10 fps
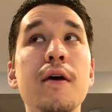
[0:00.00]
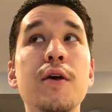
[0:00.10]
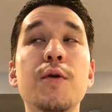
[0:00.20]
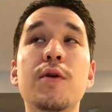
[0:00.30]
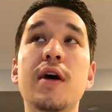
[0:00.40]

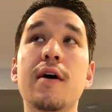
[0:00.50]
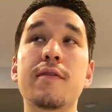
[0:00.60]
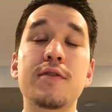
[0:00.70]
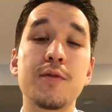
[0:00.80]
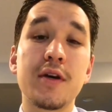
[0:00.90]
you would
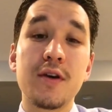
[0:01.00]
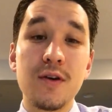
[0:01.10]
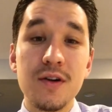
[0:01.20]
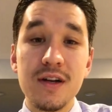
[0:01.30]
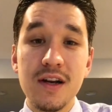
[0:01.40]
have to
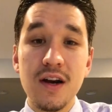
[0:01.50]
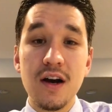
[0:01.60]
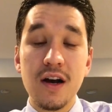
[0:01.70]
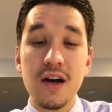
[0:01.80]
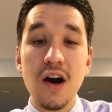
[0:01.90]
incur
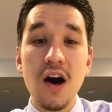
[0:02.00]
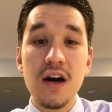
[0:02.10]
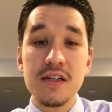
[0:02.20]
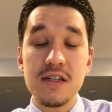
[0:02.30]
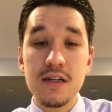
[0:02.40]
a
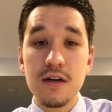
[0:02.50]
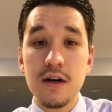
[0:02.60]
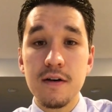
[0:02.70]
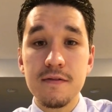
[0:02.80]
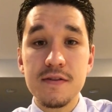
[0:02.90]
cost
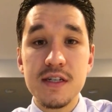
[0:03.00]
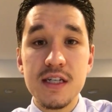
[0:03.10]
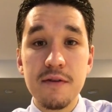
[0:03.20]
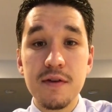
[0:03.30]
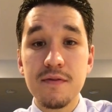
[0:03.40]
of
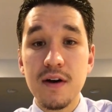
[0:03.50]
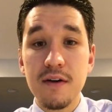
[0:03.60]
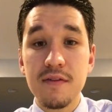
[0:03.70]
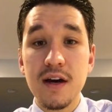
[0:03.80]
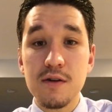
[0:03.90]

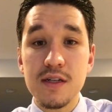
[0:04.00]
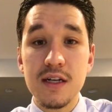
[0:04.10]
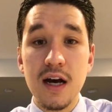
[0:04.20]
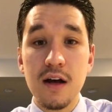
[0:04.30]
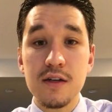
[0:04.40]

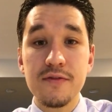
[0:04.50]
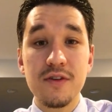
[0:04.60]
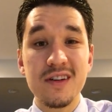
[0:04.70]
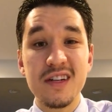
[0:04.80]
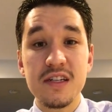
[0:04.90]
$75,000 for
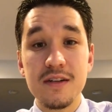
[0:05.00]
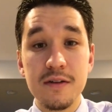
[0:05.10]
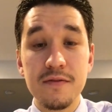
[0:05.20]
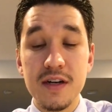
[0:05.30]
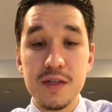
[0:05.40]
an additional
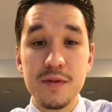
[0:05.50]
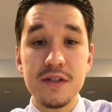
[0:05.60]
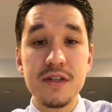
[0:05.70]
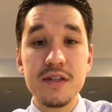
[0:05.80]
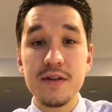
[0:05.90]
investment
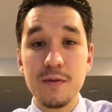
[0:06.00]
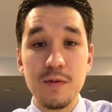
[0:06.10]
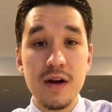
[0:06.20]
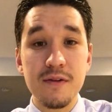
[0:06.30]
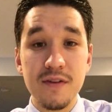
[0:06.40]
just to
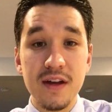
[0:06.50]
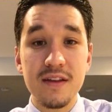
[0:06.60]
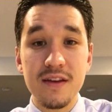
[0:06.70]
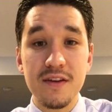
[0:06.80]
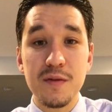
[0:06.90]

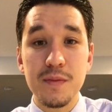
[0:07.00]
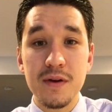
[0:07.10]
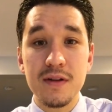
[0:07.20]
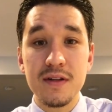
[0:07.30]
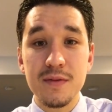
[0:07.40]
renovate the other
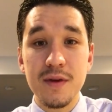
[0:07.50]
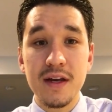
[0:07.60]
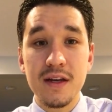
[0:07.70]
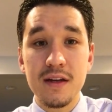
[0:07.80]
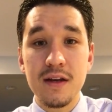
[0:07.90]
building to
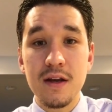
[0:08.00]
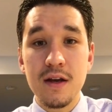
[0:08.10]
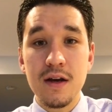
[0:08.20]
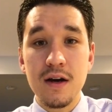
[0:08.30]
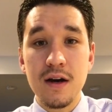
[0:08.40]
make it
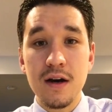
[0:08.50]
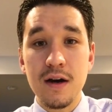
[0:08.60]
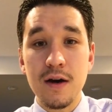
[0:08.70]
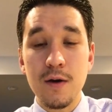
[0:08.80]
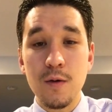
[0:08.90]

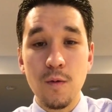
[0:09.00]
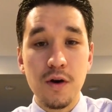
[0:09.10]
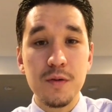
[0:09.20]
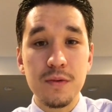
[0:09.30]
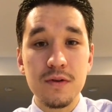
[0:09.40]

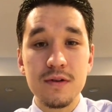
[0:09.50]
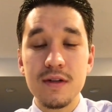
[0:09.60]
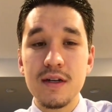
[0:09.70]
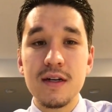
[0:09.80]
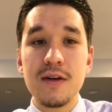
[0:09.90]
workable.
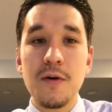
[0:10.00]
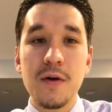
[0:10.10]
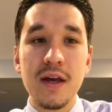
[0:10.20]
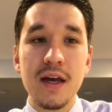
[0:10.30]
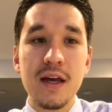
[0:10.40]

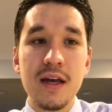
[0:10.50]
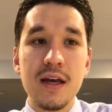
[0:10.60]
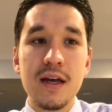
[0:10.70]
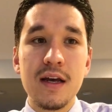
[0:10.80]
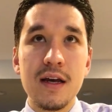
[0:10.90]
Okay,
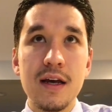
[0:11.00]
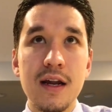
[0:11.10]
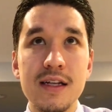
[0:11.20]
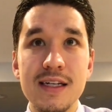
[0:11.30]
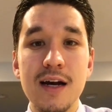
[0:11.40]

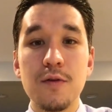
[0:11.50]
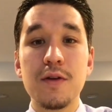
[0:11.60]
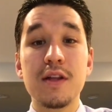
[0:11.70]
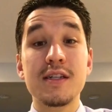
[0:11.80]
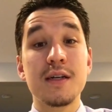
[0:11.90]
and it's not
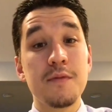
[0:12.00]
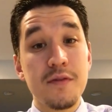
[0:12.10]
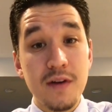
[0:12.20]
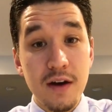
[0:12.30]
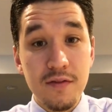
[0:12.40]
only the
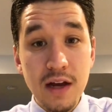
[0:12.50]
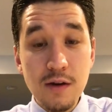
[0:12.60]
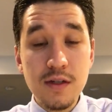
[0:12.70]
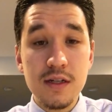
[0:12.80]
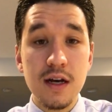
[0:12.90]

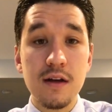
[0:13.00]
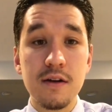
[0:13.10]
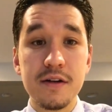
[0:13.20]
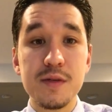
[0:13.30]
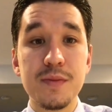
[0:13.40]

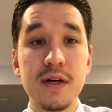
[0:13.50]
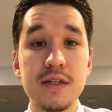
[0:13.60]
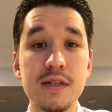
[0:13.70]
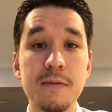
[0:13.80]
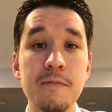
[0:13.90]
$75,000
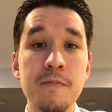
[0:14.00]
expense,